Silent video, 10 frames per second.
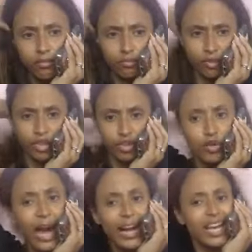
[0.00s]
You
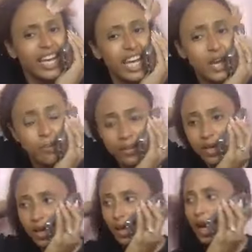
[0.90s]
got to keep,
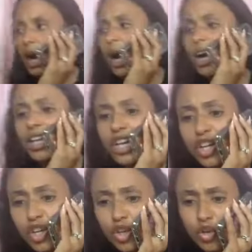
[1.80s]

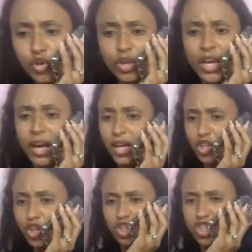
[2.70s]
hallelujah,
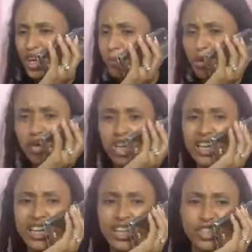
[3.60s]
your temple
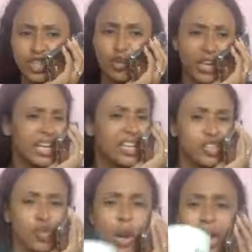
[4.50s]
clean so that he
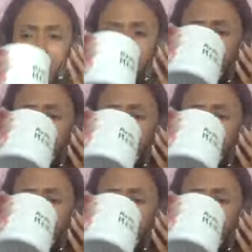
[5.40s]
can dwell.